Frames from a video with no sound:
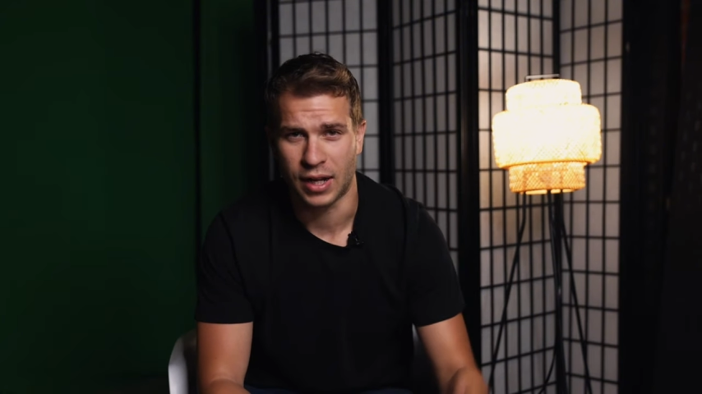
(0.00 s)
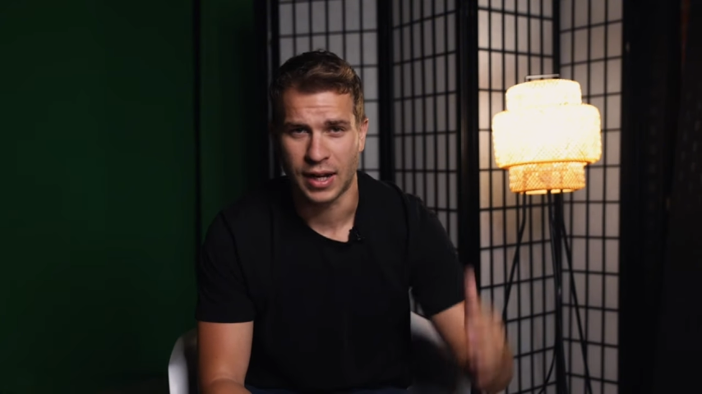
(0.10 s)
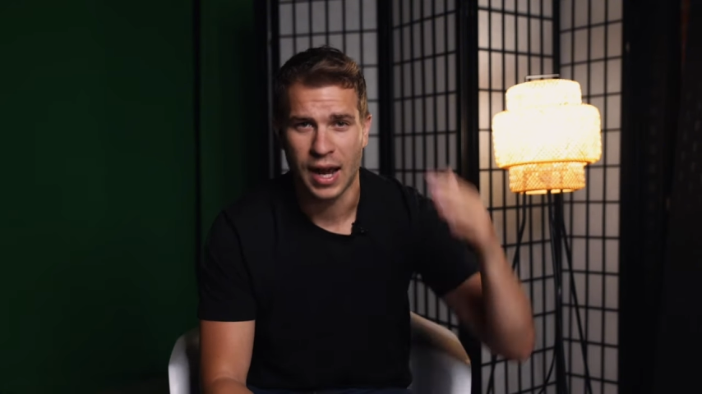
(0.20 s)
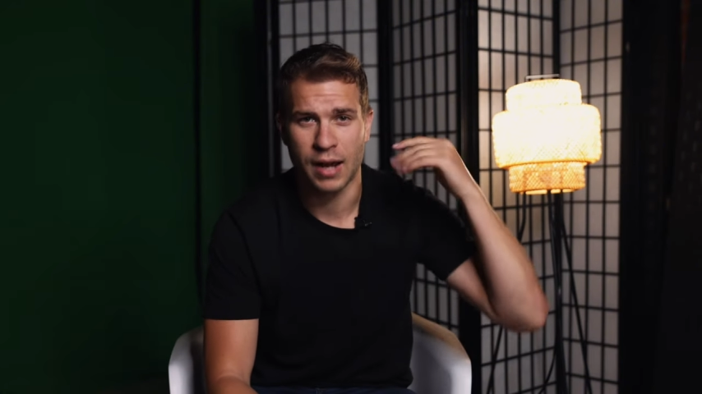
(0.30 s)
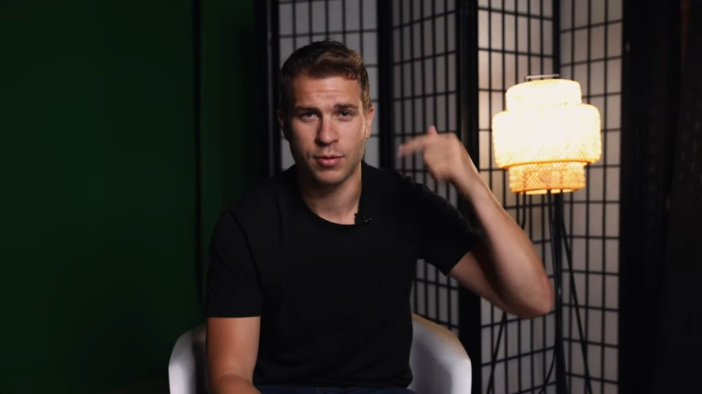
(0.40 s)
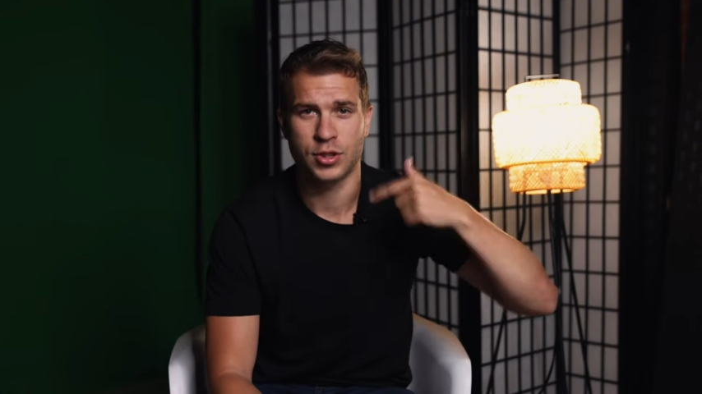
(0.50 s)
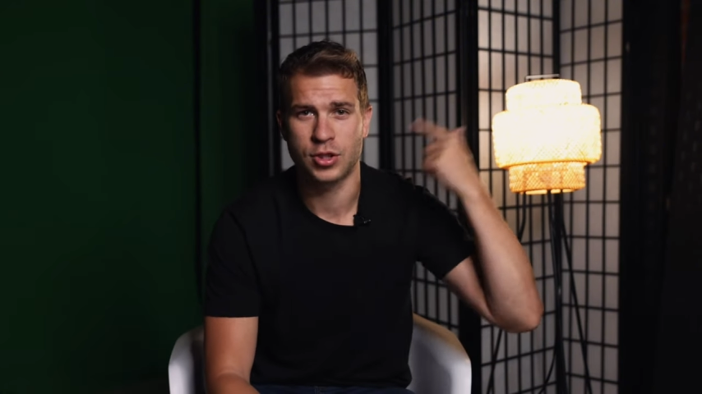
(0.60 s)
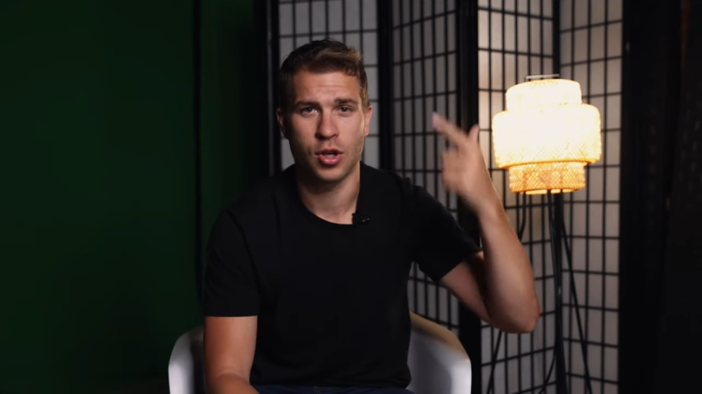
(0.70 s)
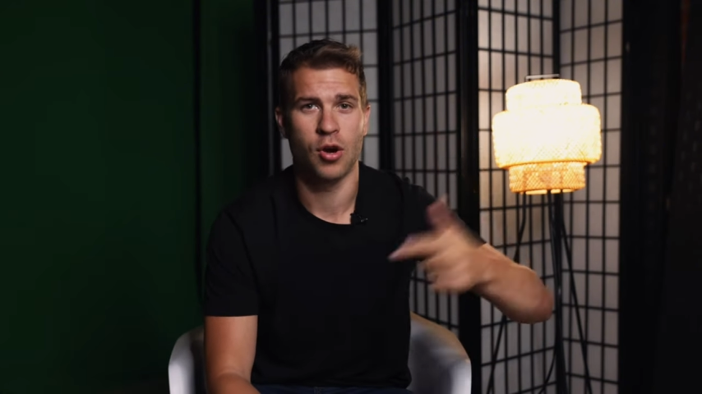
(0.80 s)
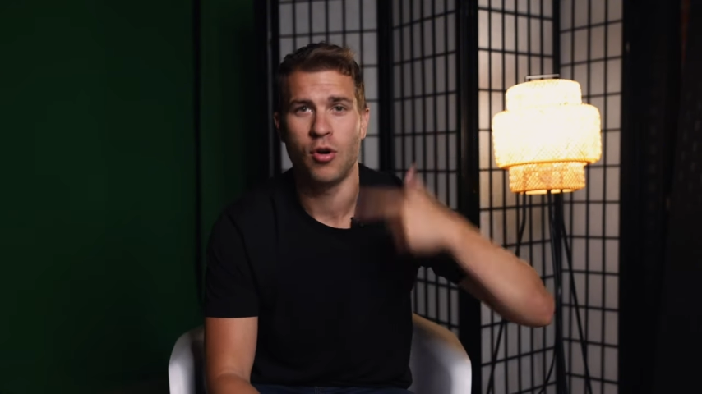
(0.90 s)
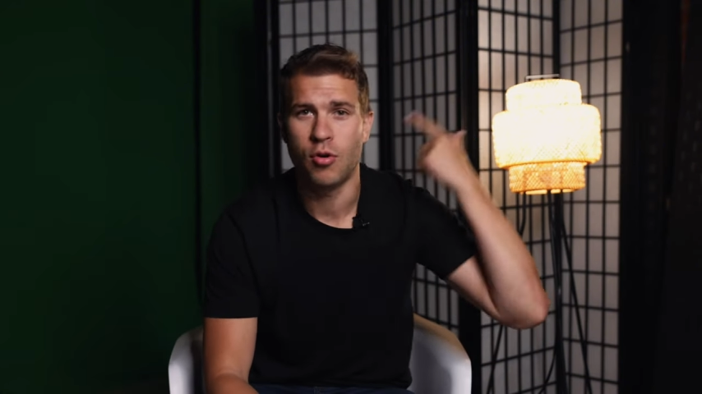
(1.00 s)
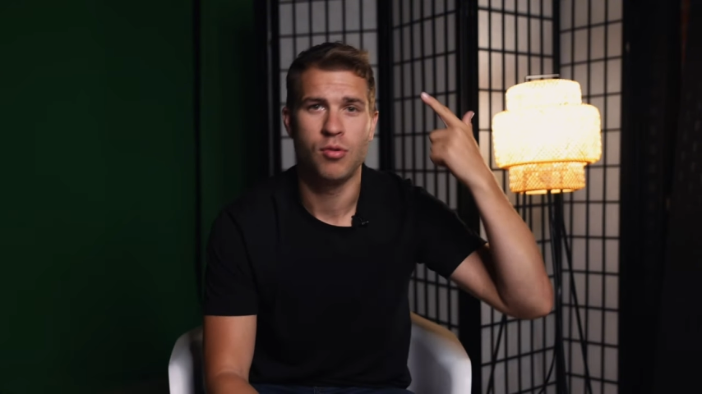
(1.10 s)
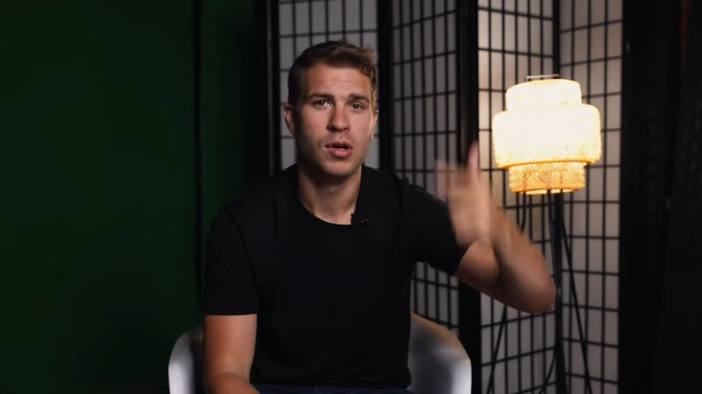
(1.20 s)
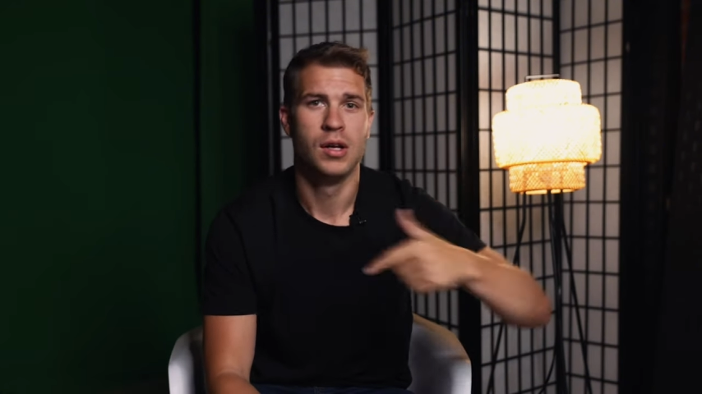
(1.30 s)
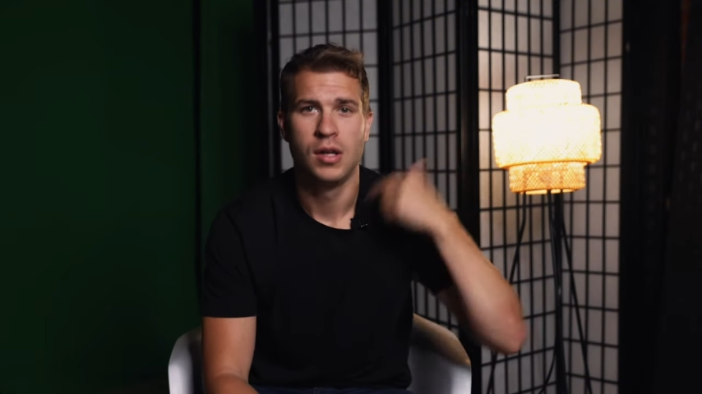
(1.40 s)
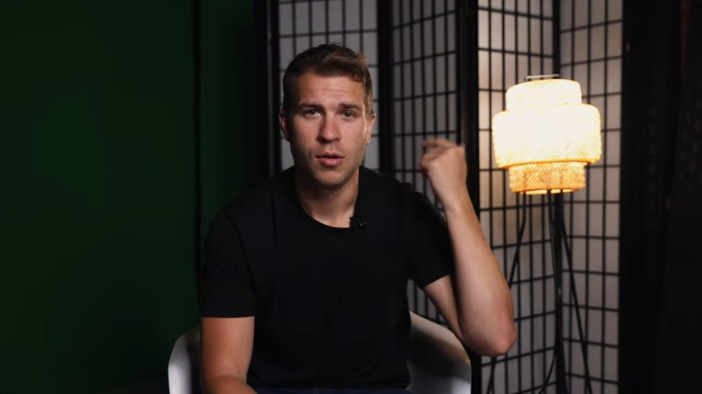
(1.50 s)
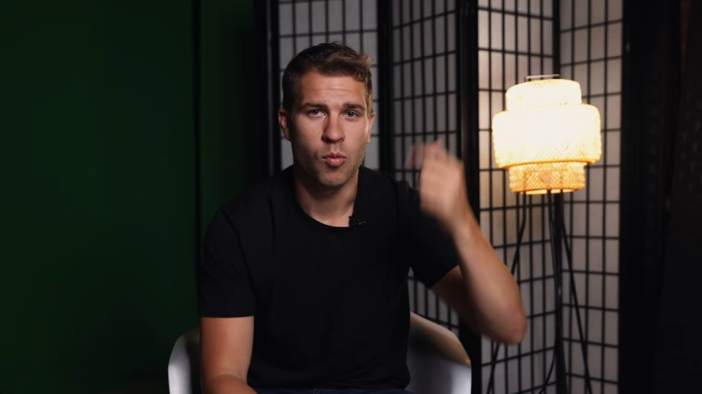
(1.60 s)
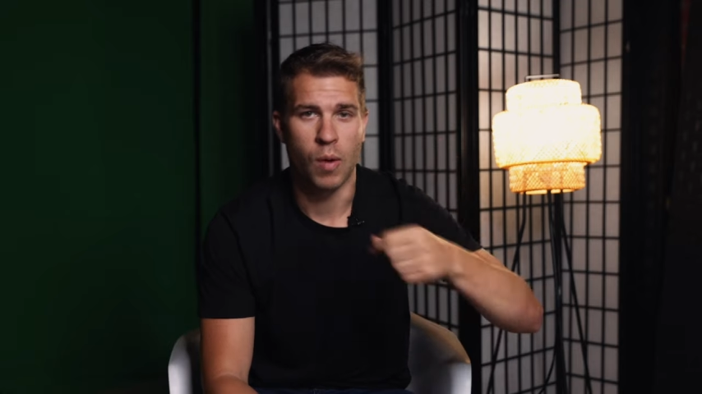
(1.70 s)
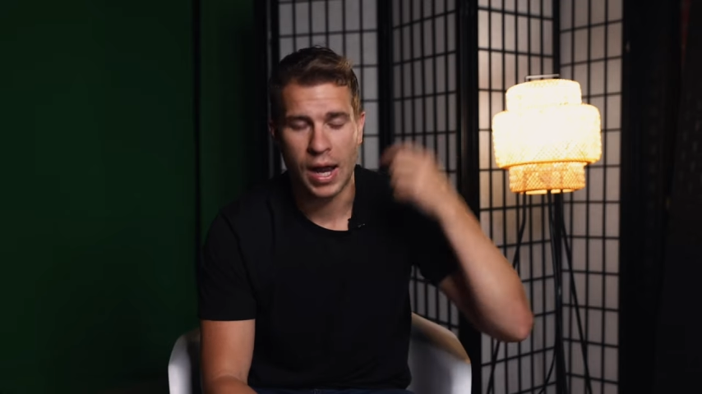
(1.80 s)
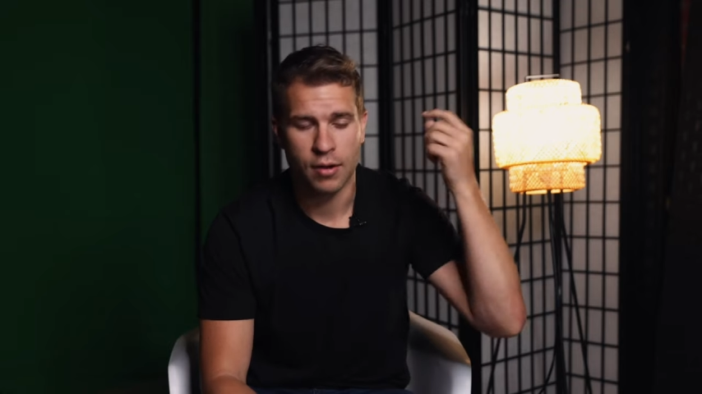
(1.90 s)
Like, I was so
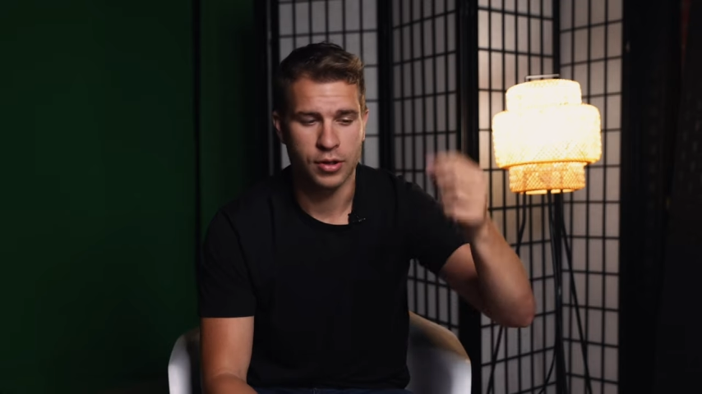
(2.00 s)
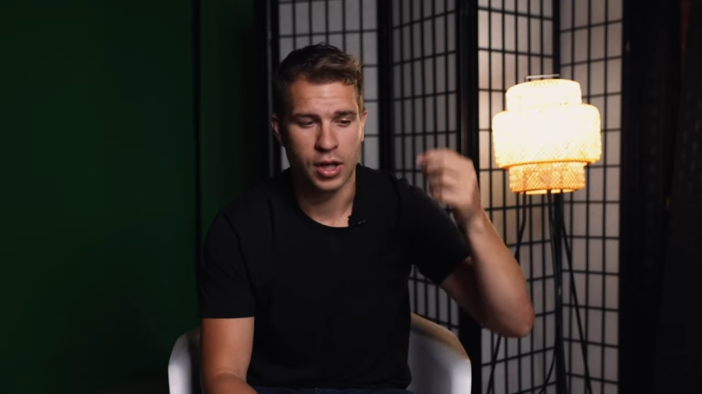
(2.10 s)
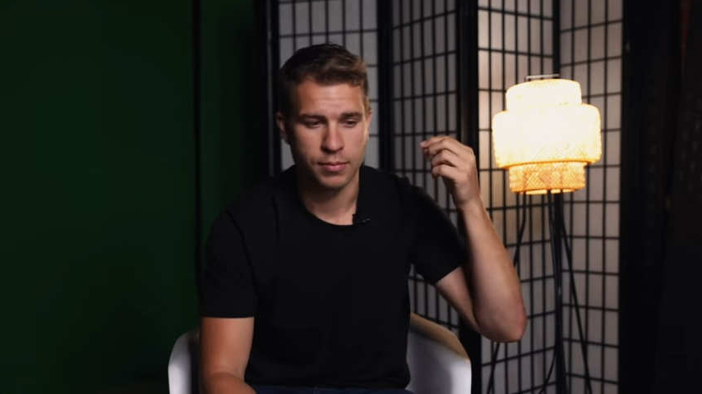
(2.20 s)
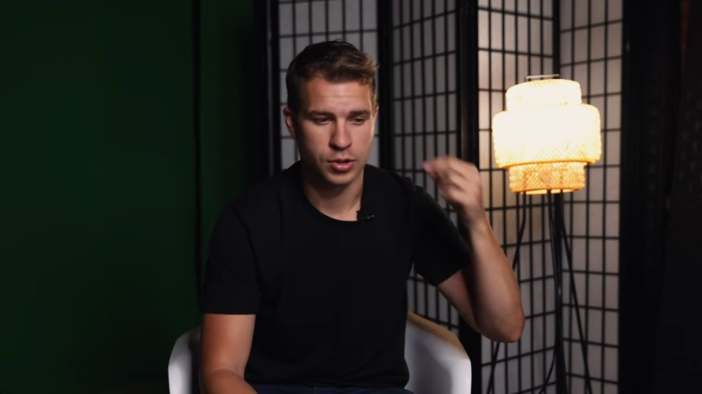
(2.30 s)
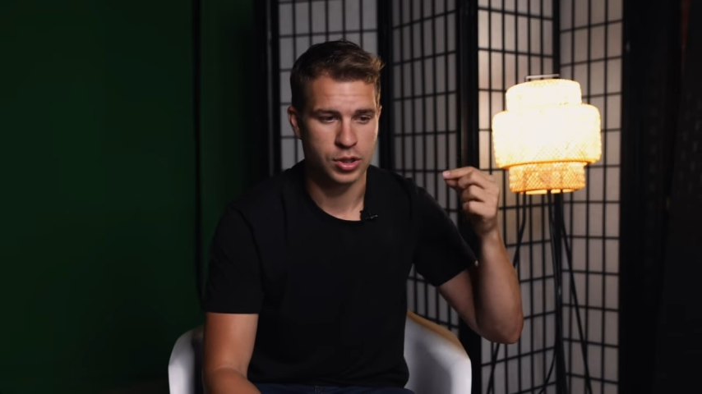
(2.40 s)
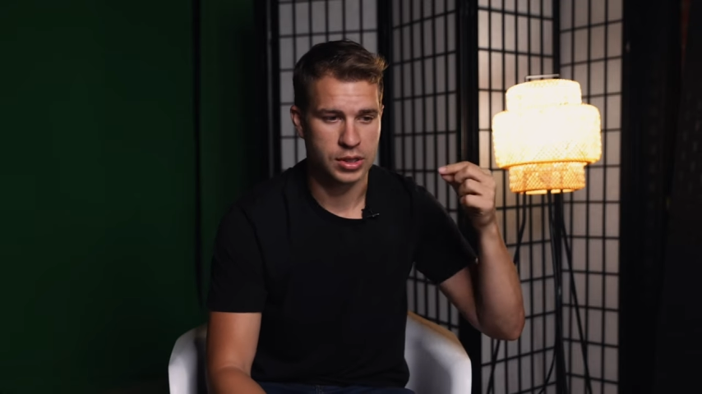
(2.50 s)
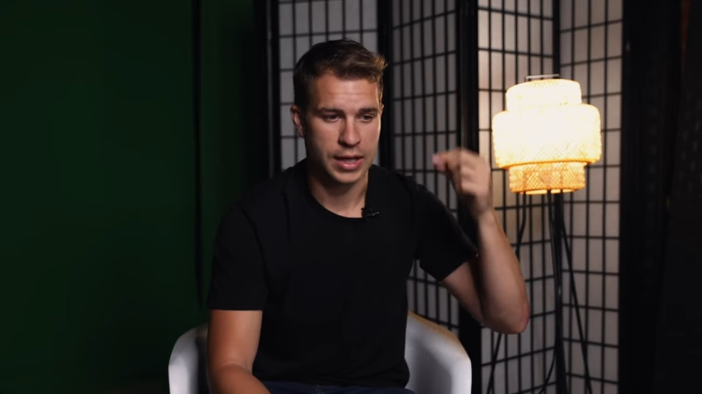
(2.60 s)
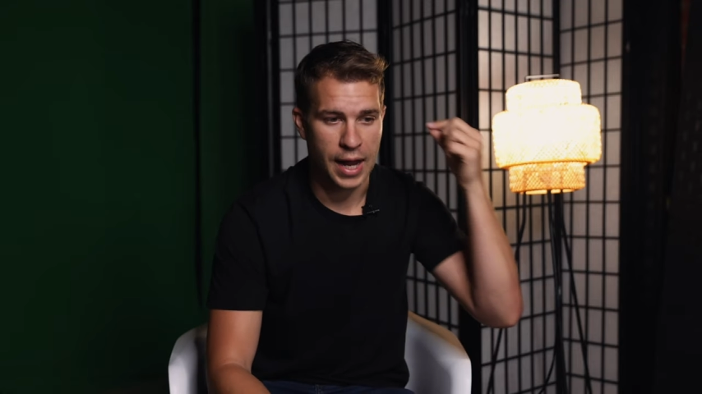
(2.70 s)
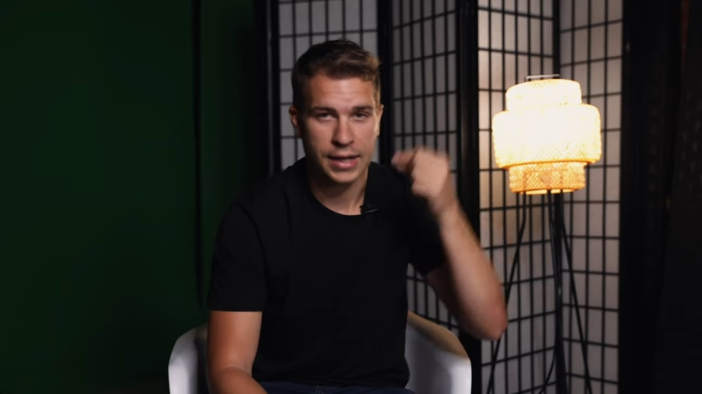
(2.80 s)
wound up to just like,